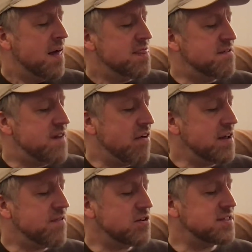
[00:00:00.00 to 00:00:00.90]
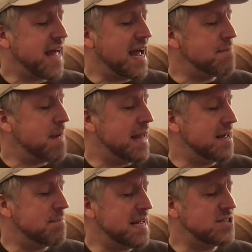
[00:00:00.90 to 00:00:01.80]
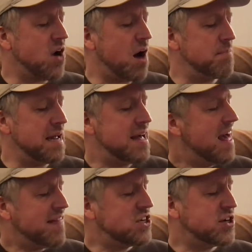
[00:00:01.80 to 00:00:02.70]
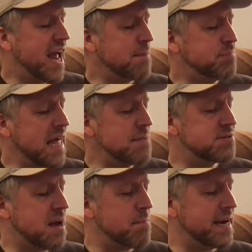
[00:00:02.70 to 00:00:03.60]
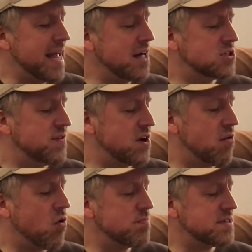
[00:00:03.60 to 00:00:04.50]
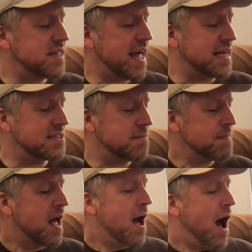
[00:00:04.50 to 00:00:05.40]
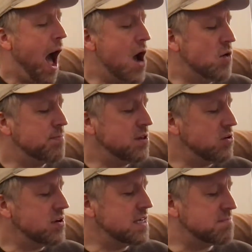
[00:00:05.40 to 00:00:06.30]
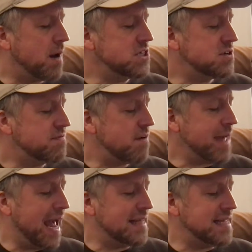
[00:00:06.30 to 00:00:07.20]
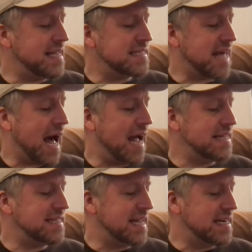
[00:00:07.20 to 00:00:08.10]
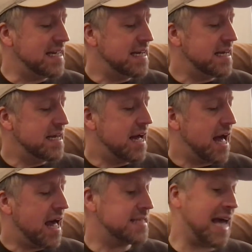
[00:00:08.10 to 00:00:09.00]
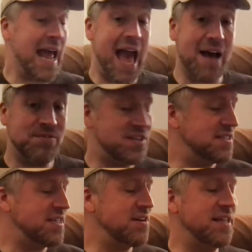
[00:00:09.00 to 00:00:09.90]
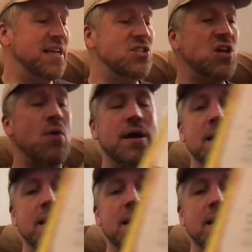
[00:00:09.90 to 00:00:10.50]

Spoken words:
The very first day I met him, he taught me that you can't blame somebody else for your own mistakes. I hope you learn as much from Andy as I did, as I have. Sincerely, Joey.